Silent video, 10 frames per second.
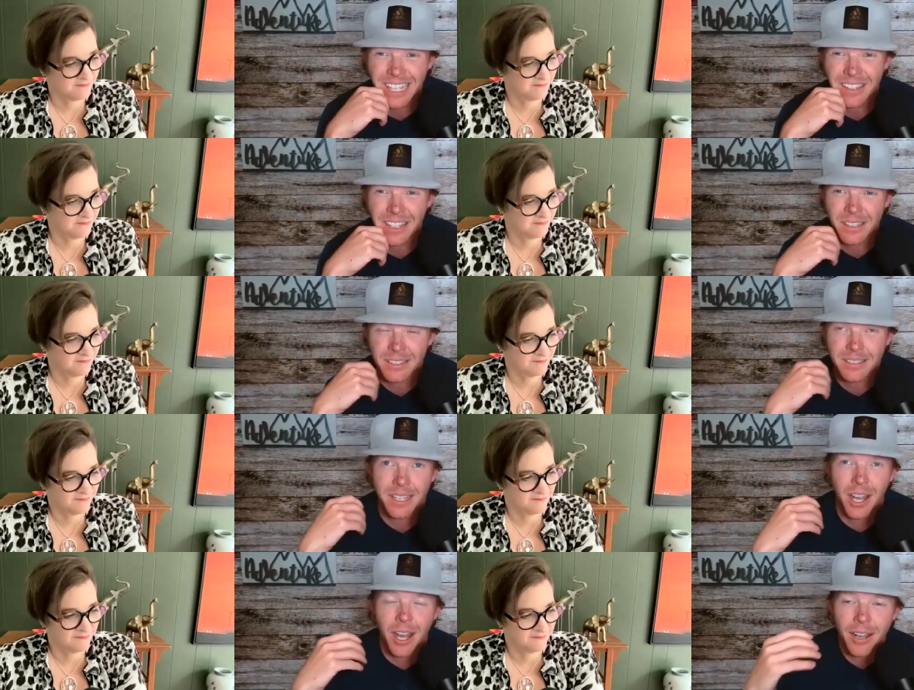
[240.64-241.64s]
Speaker 1: and they they
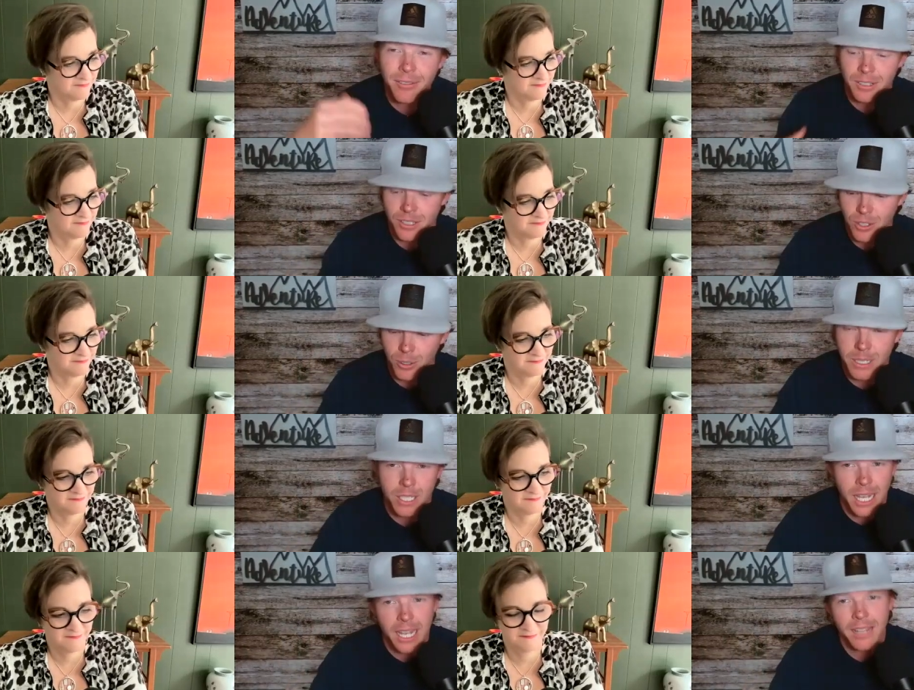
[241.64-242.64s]
offered so much
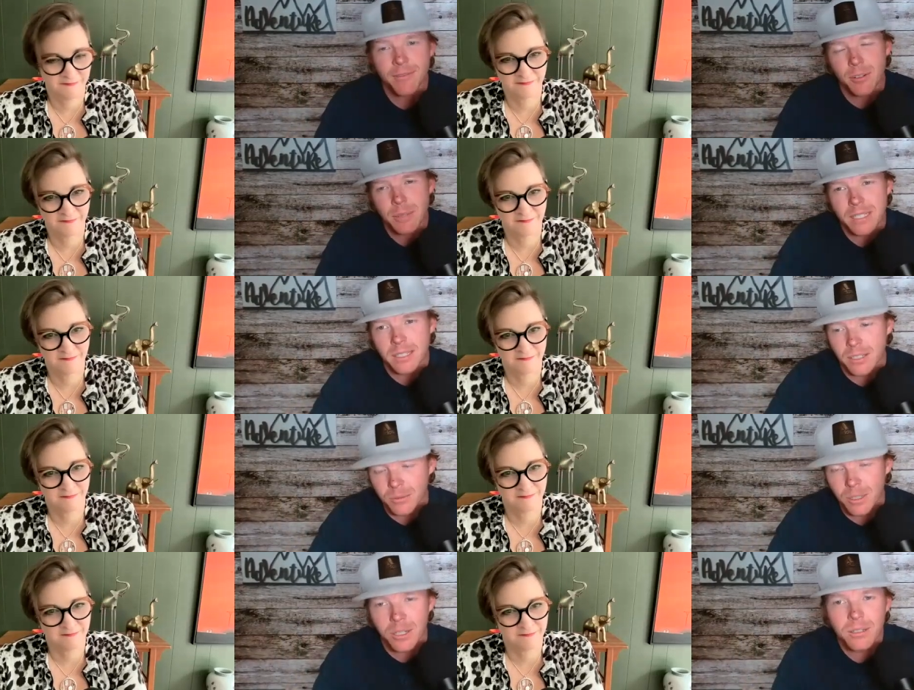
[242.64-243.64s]
time for me to
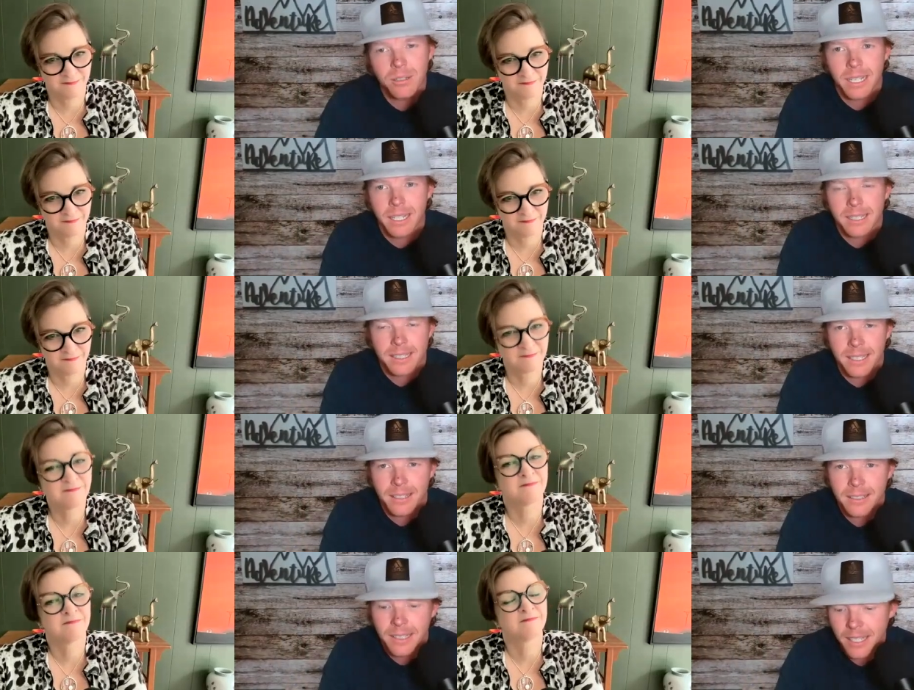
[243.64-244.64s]
grow and
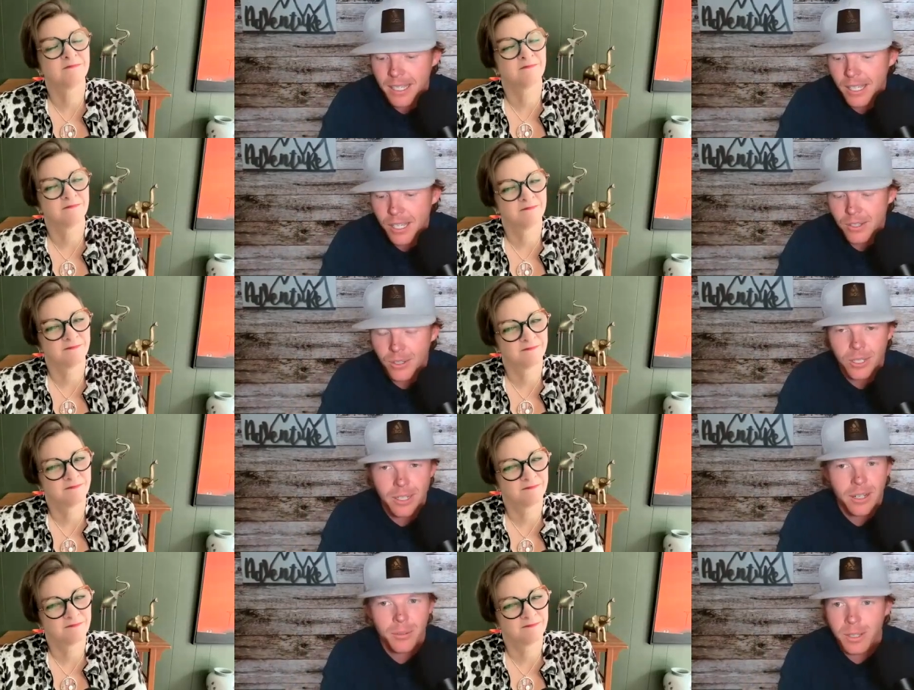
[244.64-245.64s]
excel so
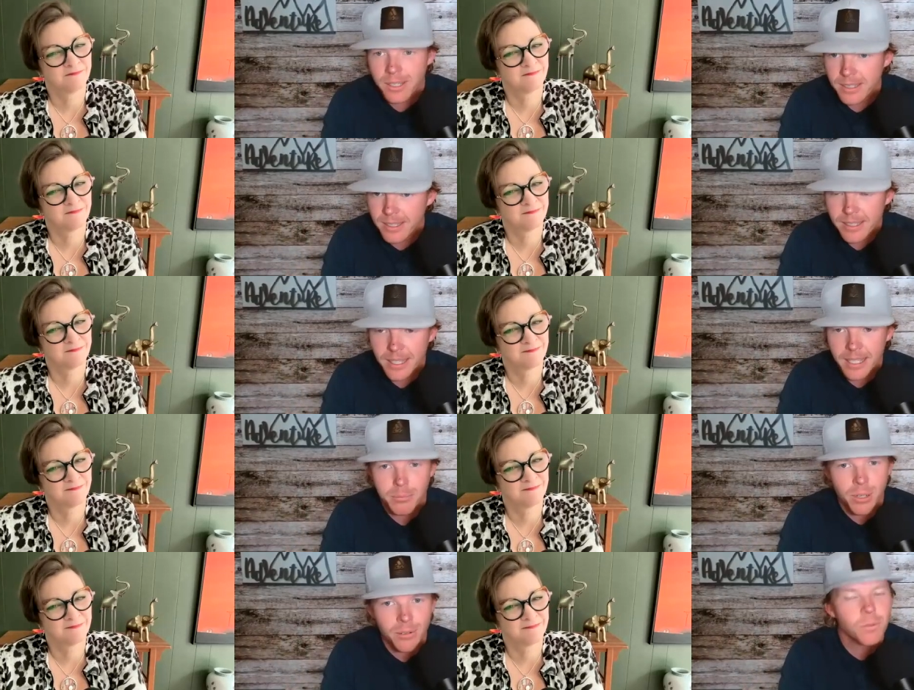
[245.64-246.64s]
here i was this like
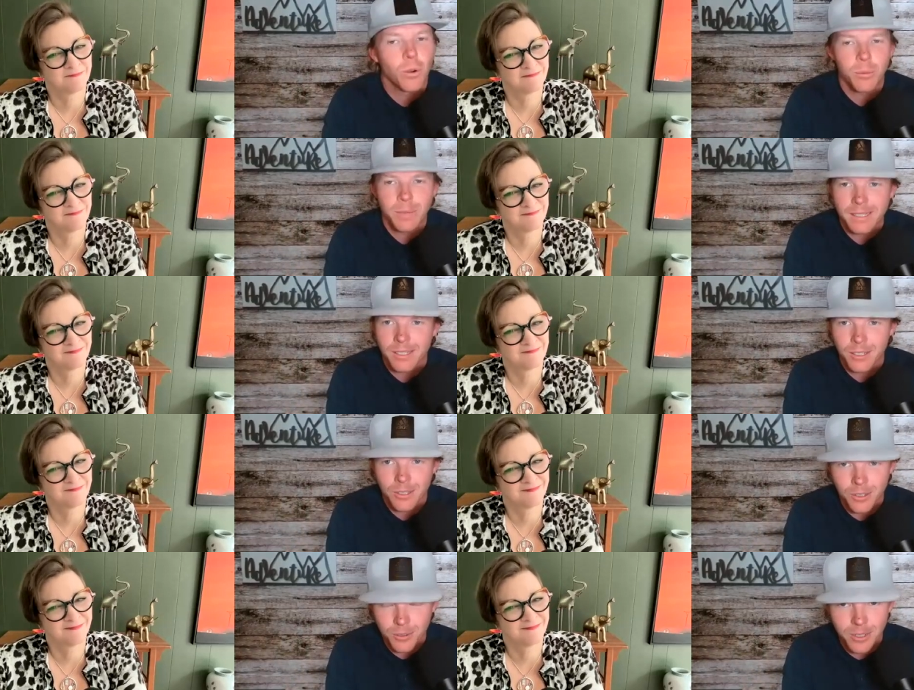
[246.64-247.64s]
performance
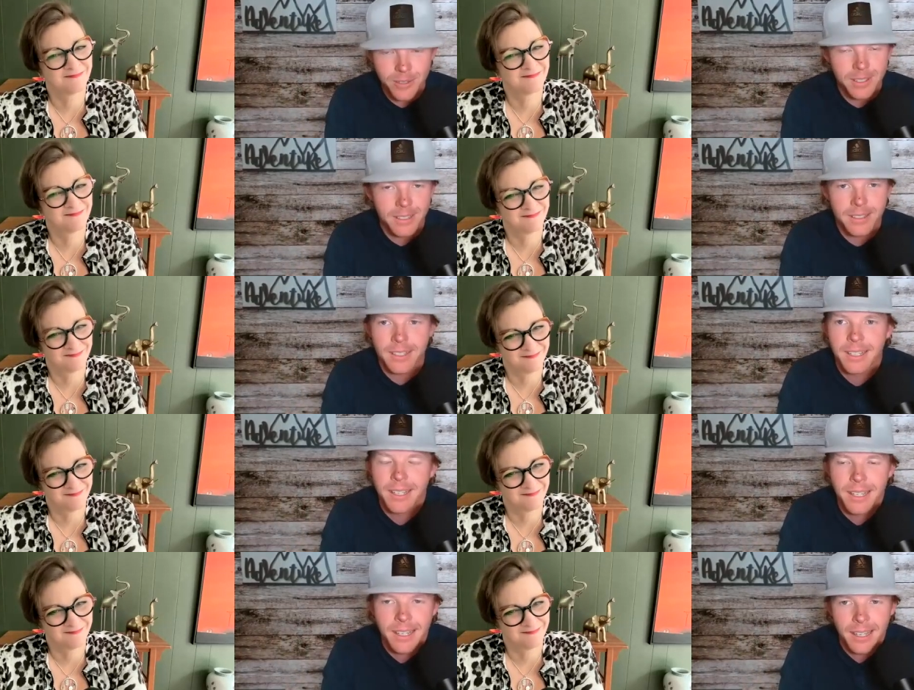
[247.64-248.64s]
driven
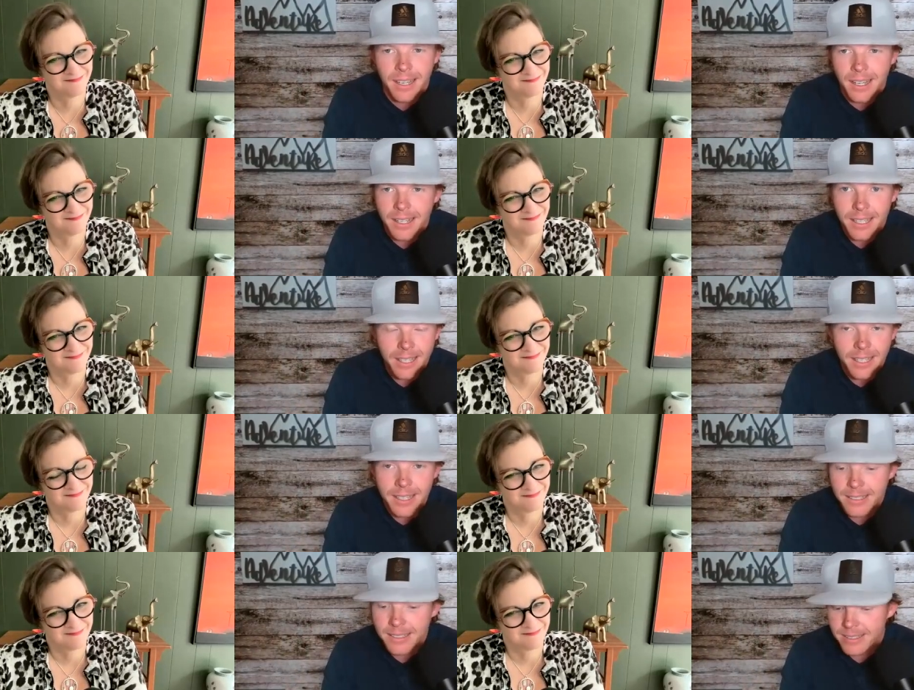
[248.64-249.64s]
uh,
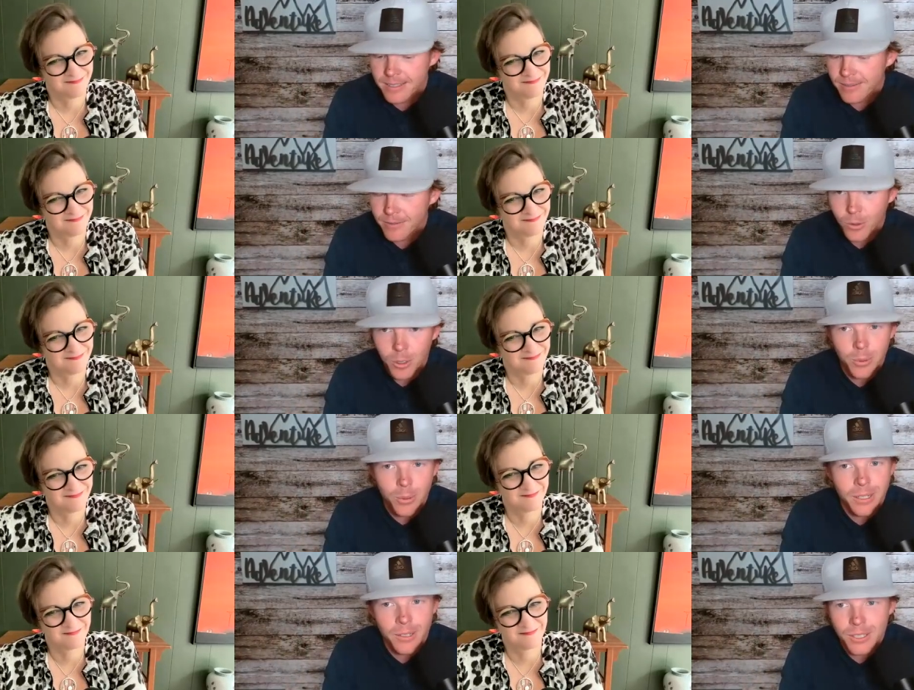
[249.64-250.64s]
kid
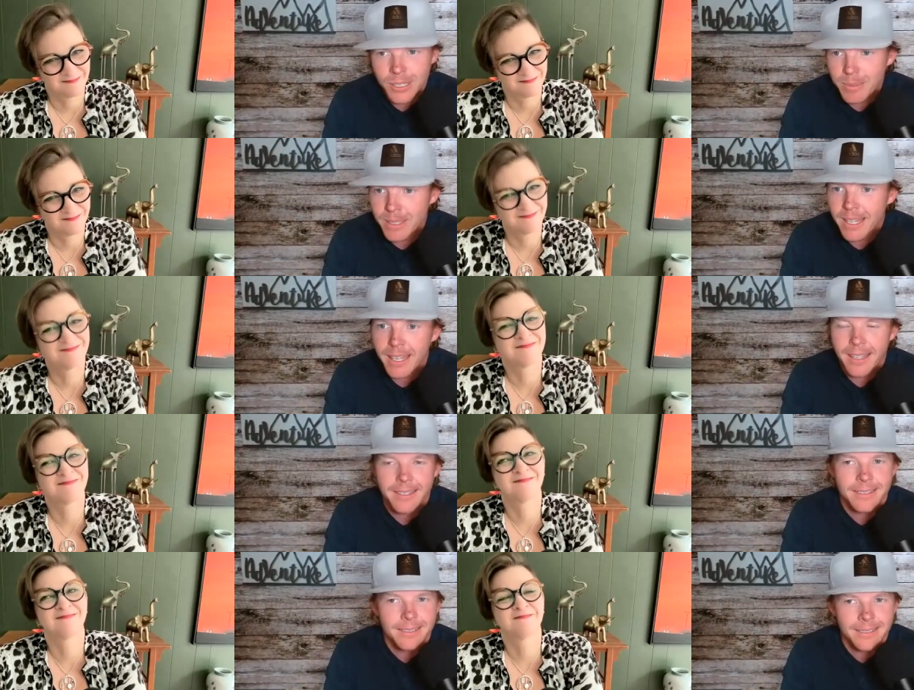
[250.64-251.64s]
4.0 gpa
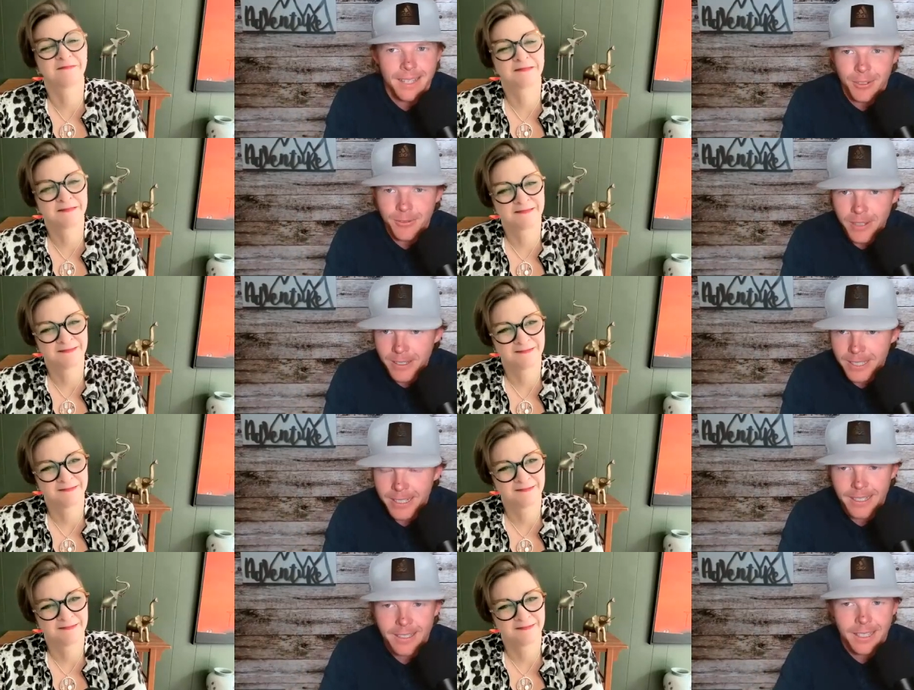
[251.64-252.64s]
never failed at
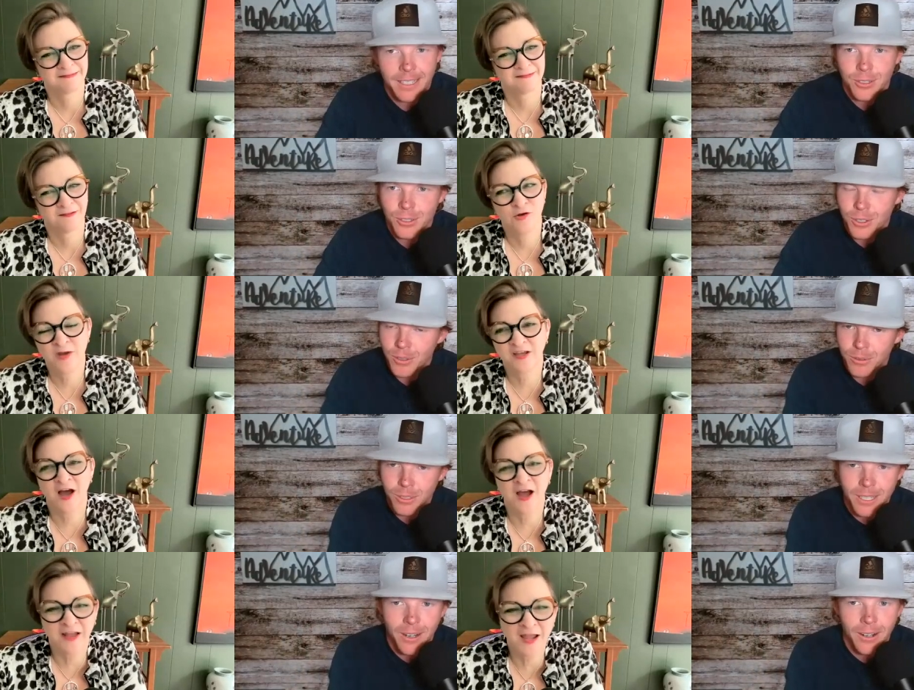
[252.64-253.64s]
anything drove oh my really
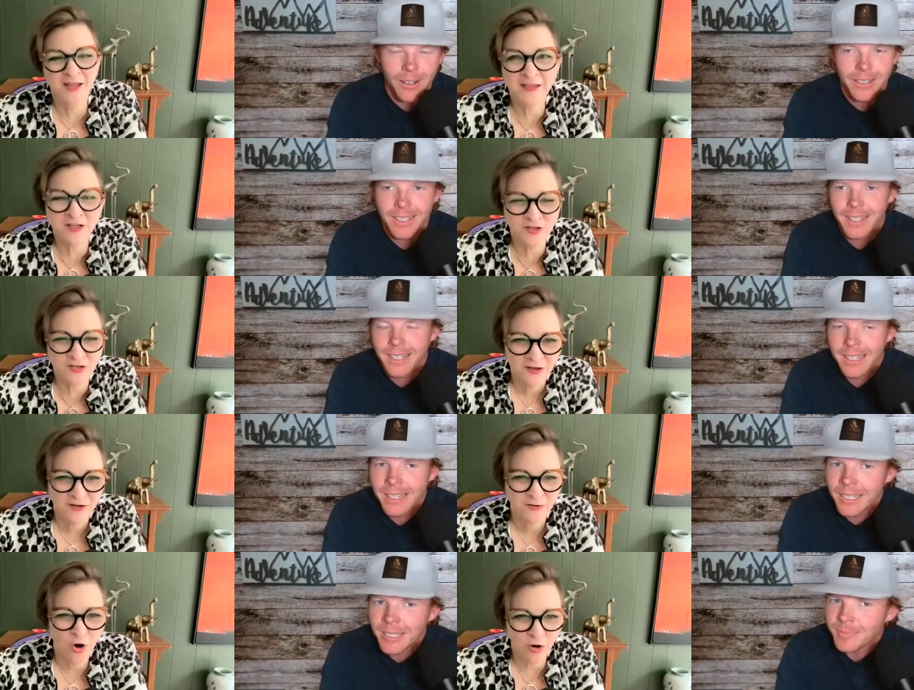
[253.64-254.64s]
god hard. i like
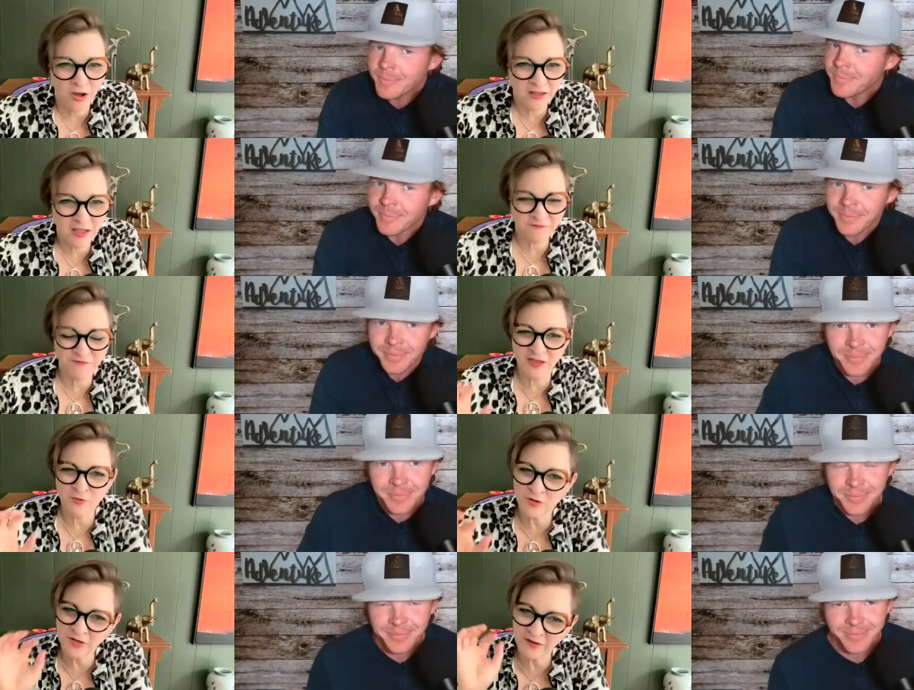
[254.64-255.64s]
Speaker 2: if they would